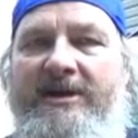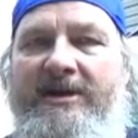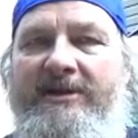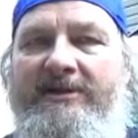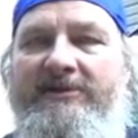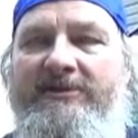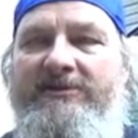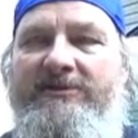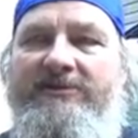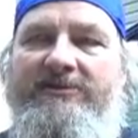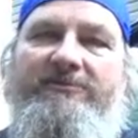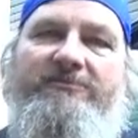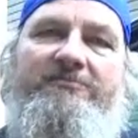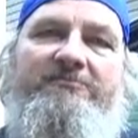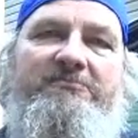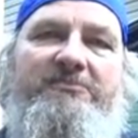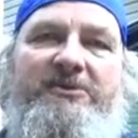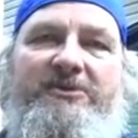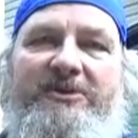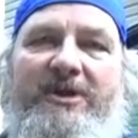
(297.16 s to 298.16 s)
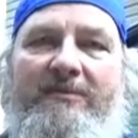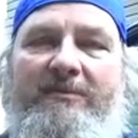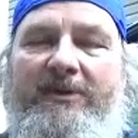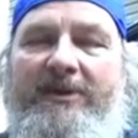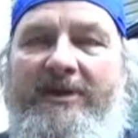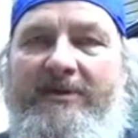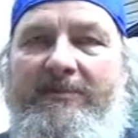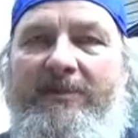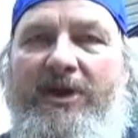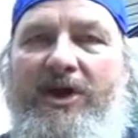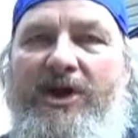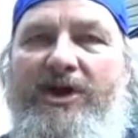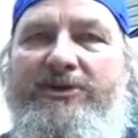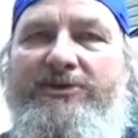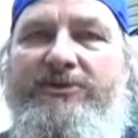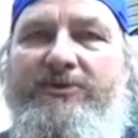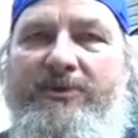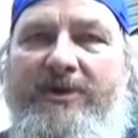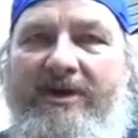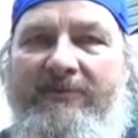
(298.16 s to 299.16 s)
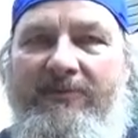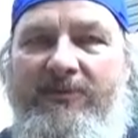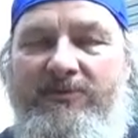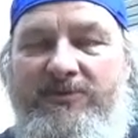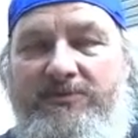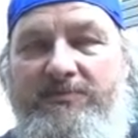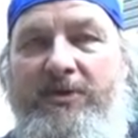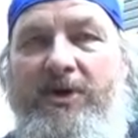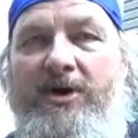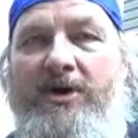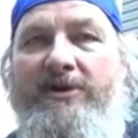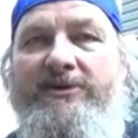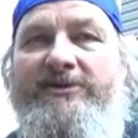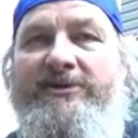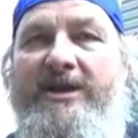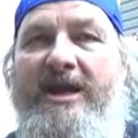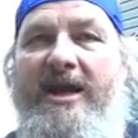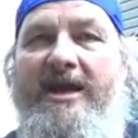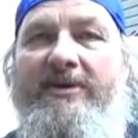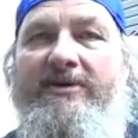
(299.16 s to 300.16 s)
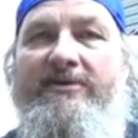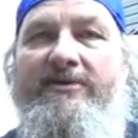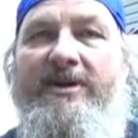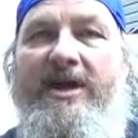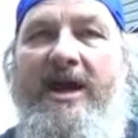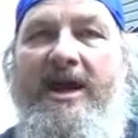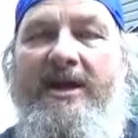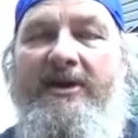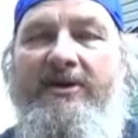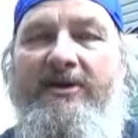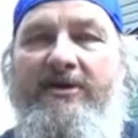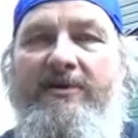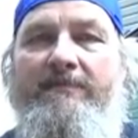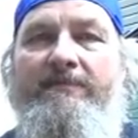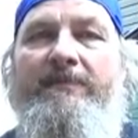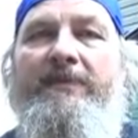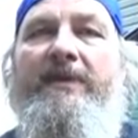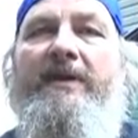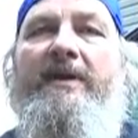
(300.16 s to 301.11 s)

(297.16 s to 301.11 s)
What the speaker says: hints, stumbling blocks or whatever was Paul Scannerdanner.